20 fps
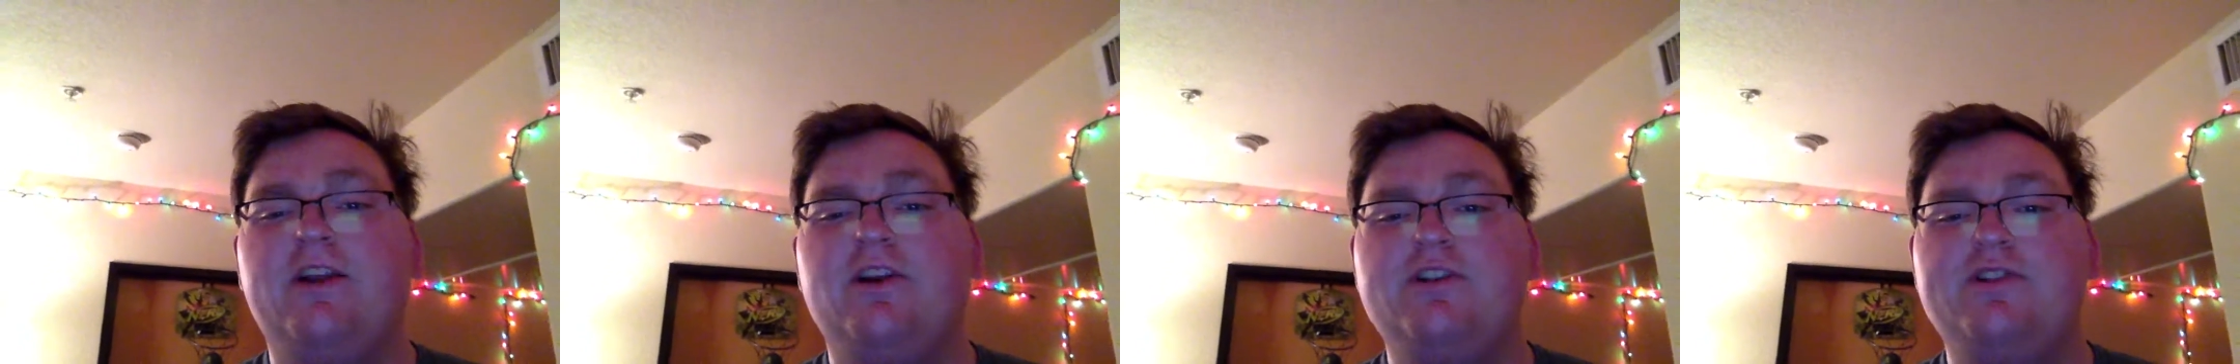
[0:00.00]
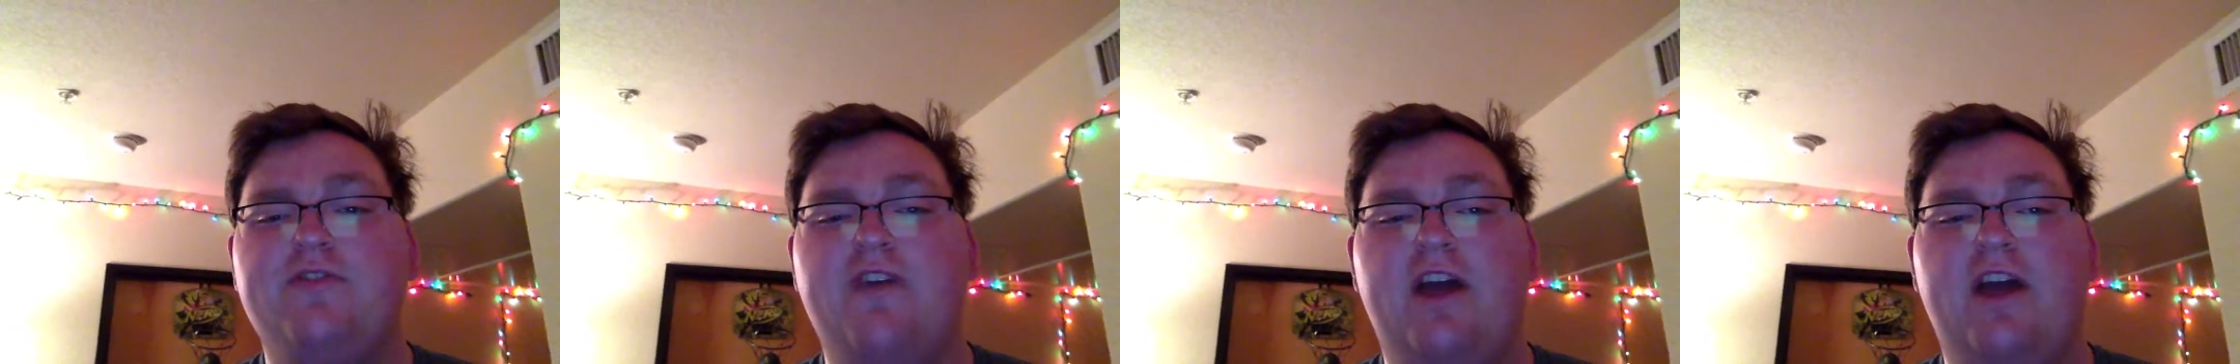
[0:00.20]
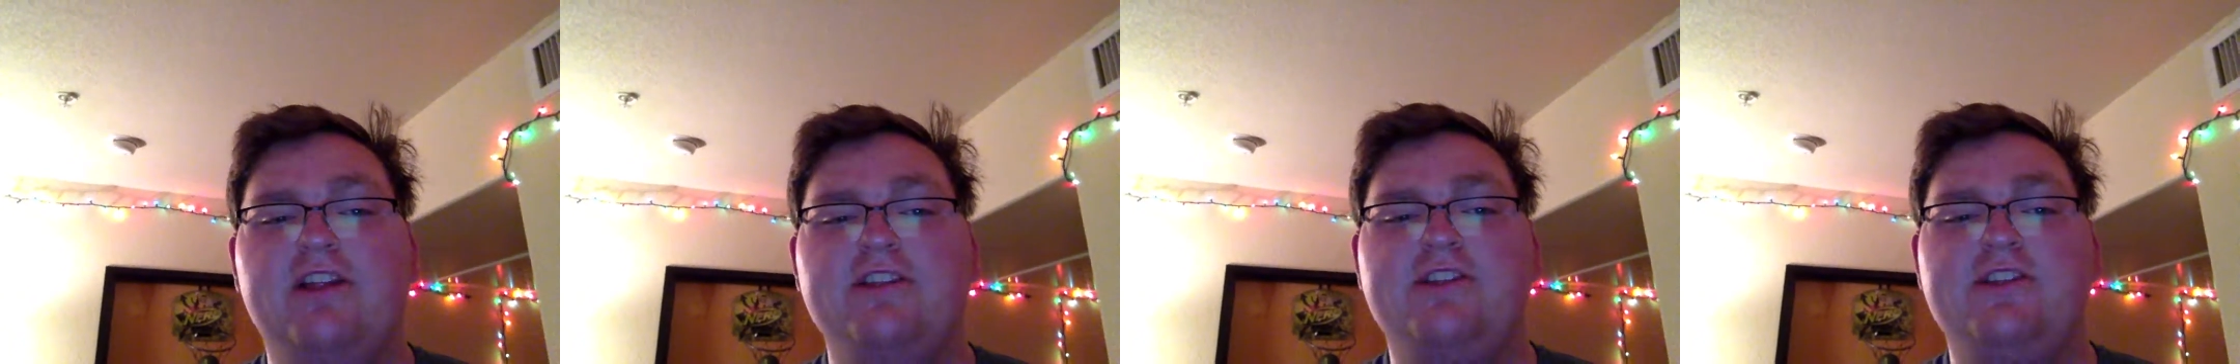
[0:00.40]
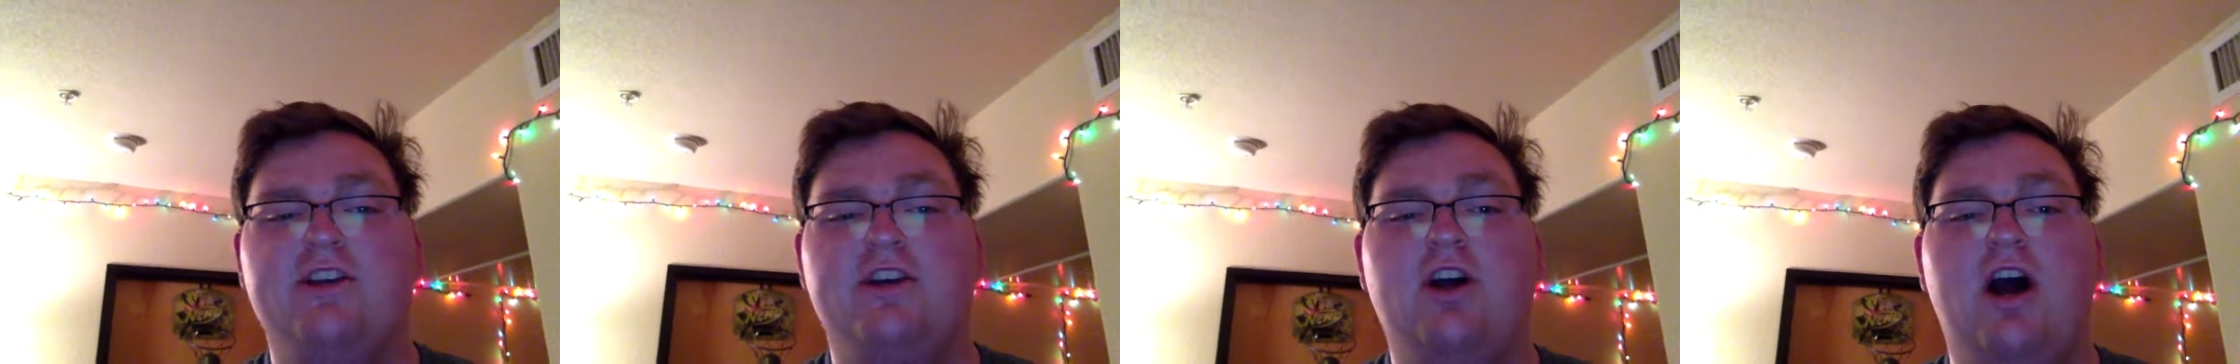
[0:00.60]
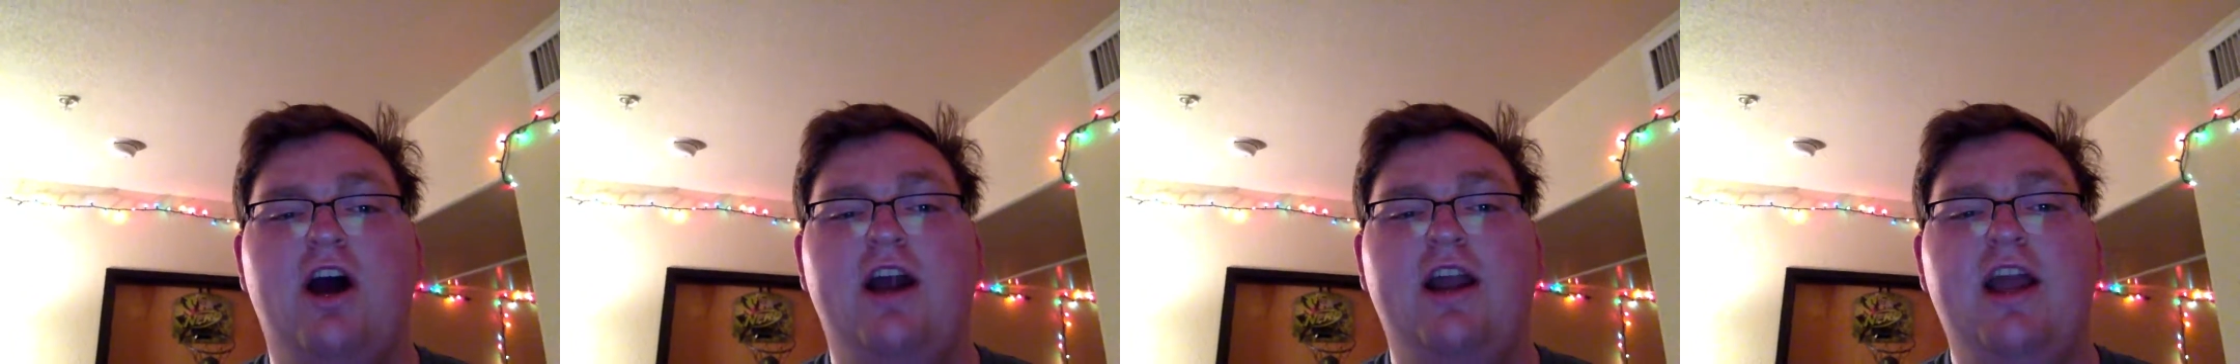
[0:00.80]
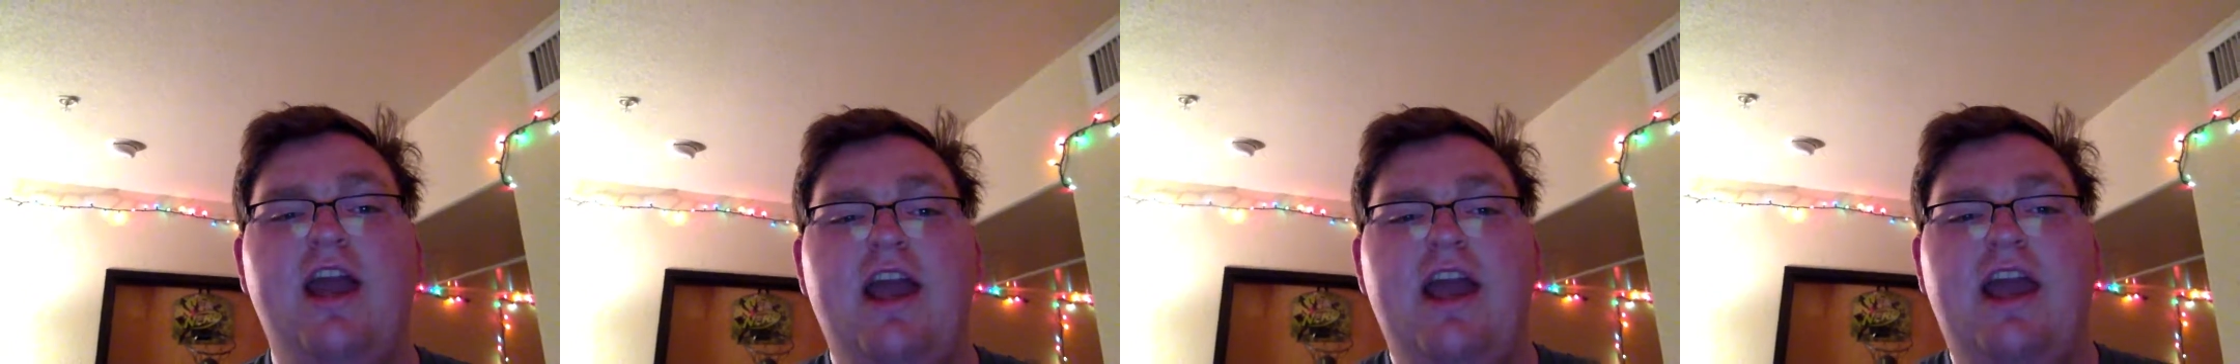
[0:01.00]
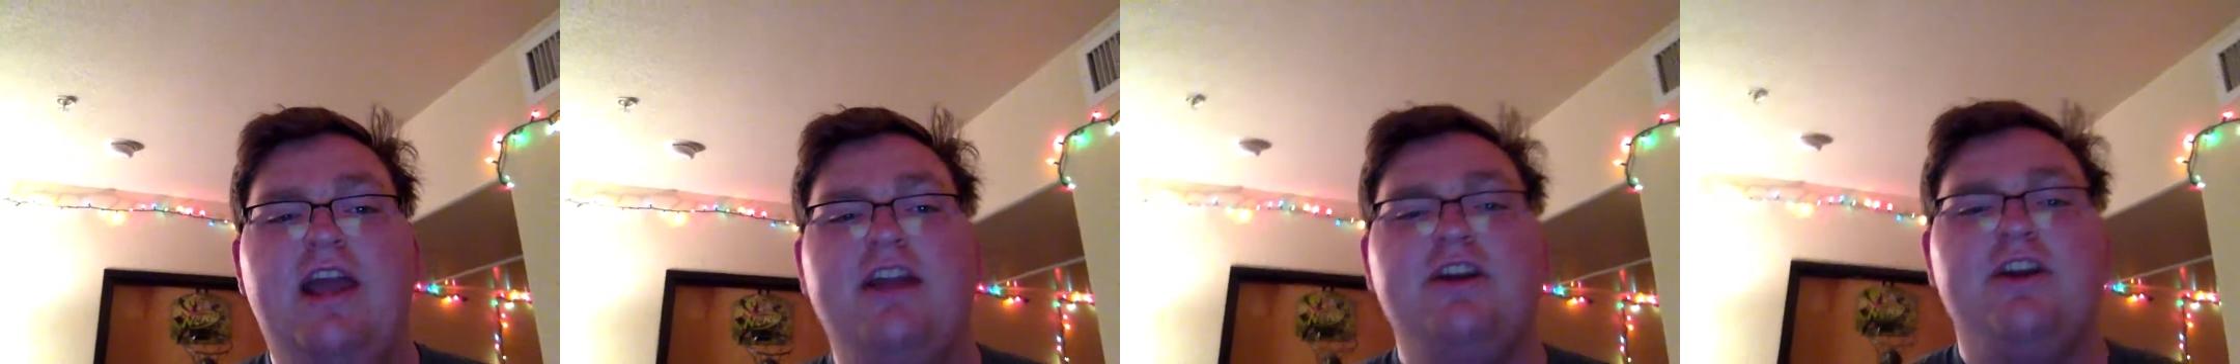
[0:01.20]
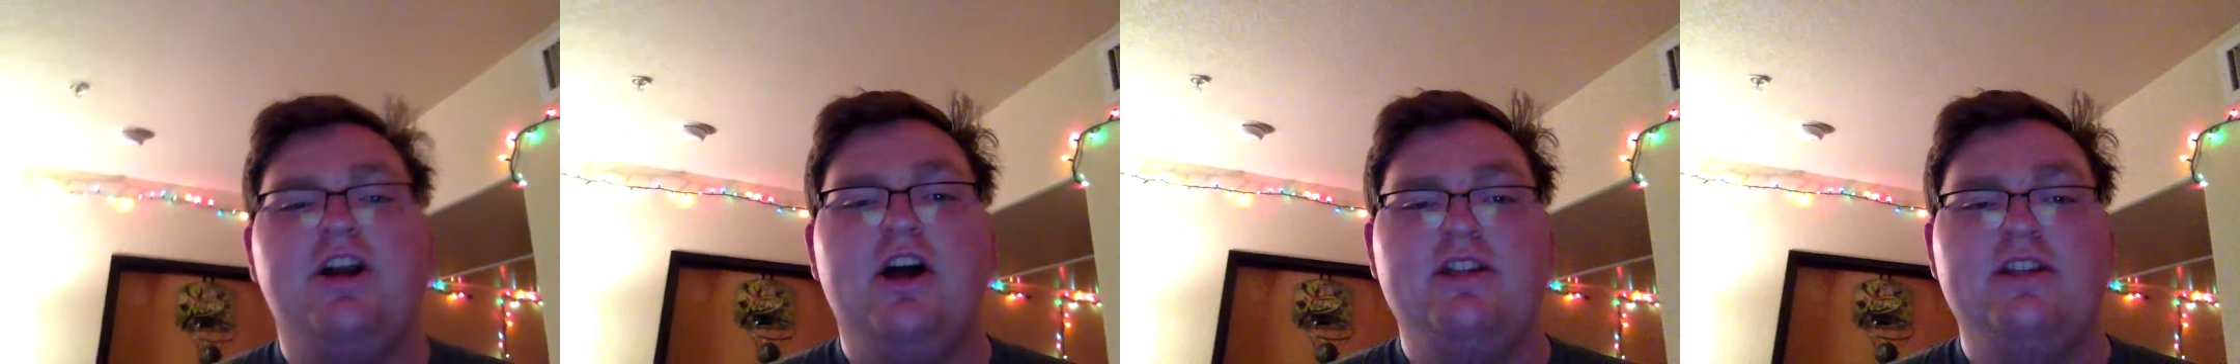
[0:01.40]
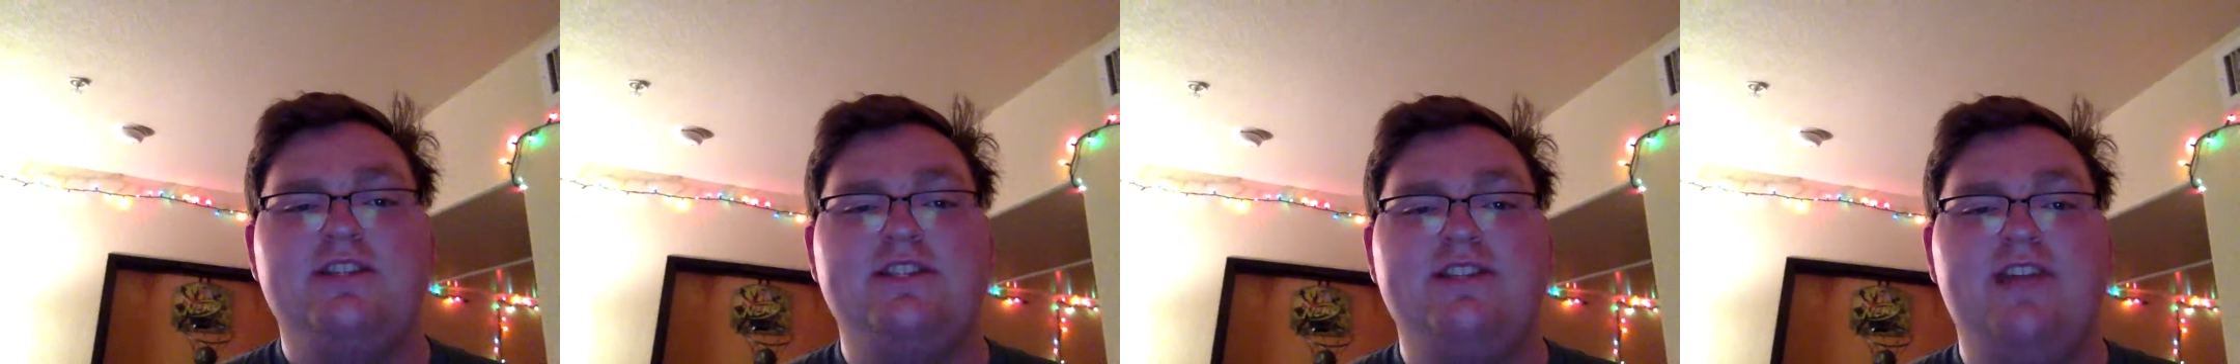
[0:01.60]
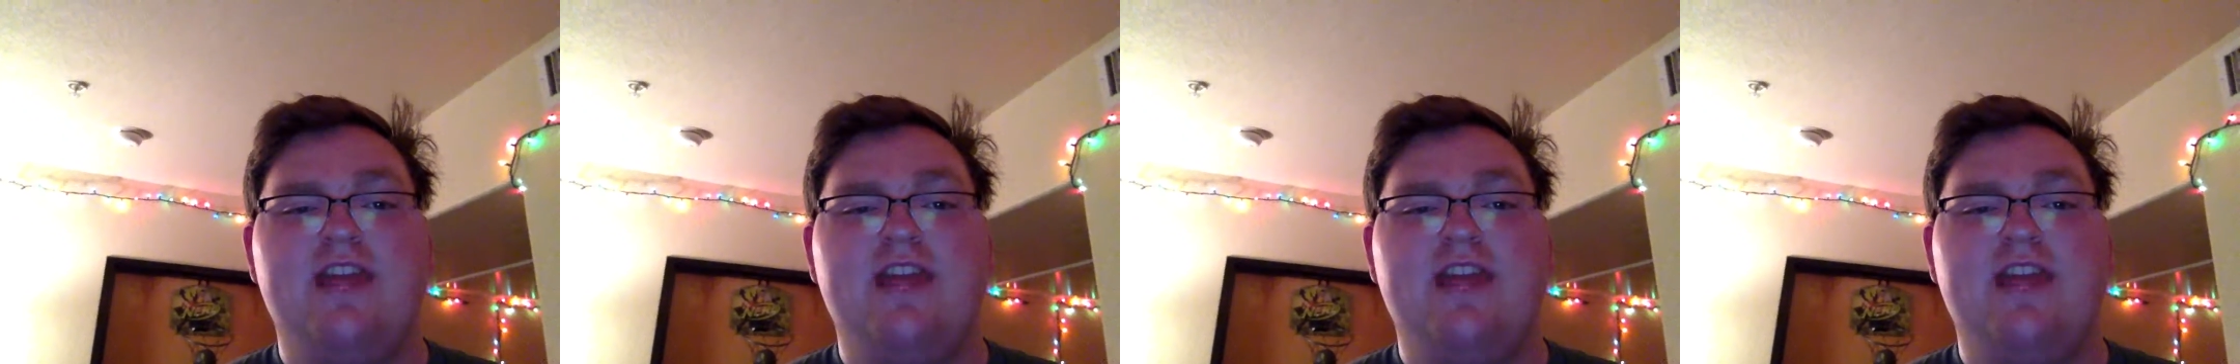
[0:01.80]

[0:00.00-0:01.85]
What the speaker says: of violence and are caught in a constant